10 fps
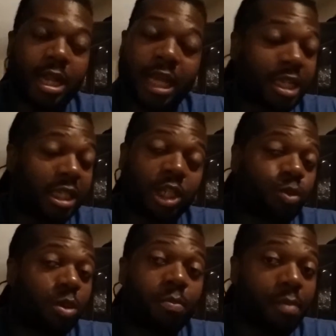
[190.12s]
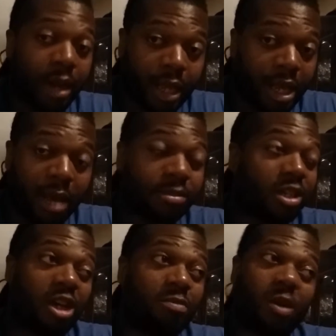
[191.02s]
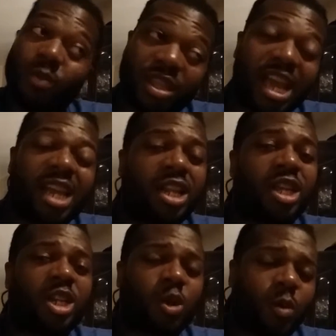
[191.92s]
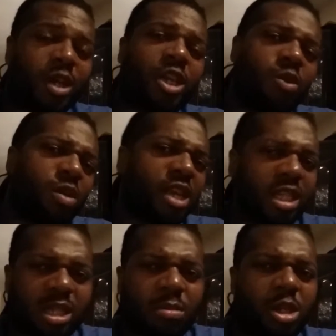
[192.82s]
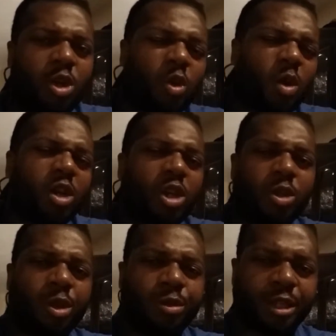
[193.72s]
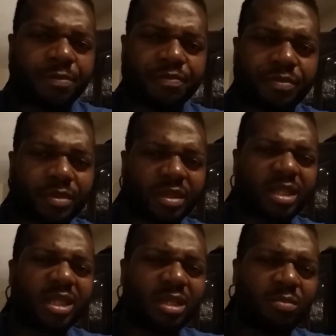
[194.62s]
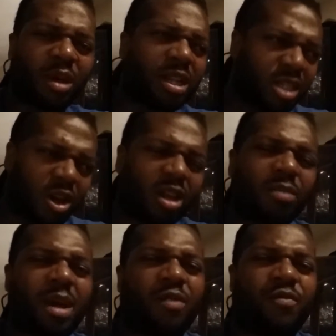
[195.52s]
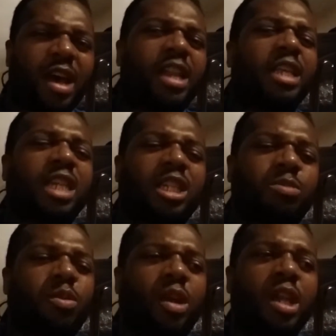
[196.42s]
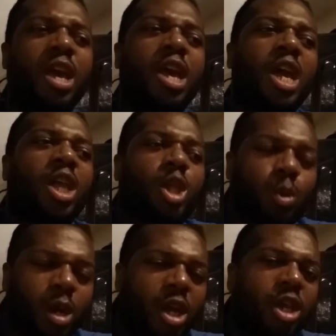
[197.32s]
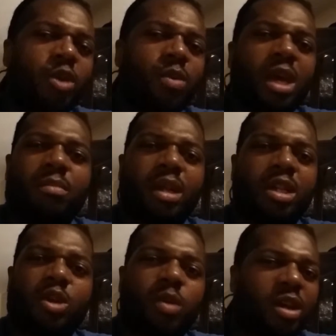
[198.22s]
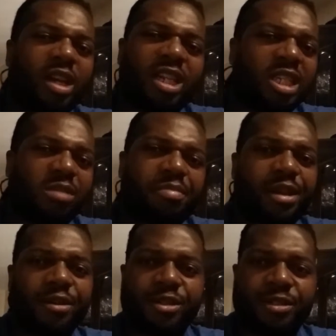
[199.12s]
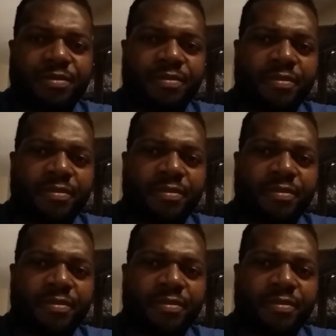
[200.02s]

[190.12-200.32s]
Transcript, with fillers: That's not just with money. I'm talking about with anything. The quicker you get something, the quicker you lose it. But talking about finance at this point, the quicker you get money, the quicker it disappears.